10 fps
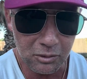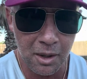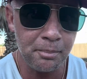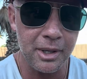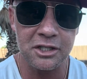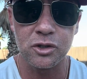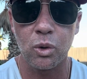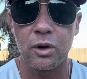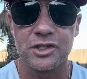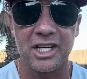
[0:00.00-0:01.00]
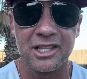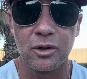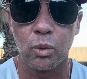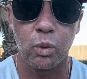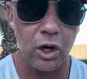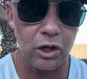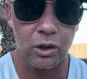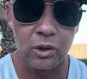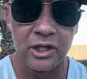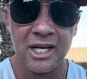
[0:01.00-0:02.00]
mentors in the
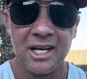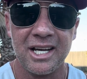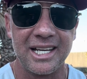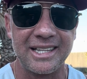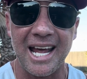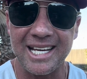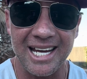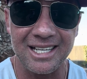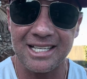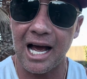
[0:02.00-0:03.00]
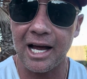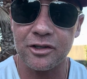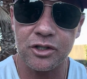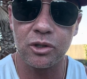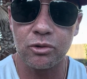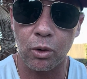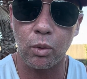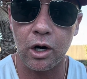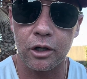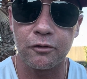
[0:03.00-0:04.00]
world, they cannot do the
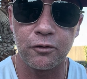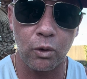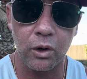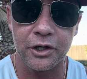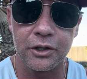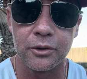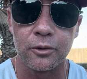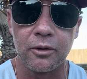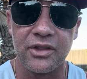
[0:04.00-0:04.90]
work for you.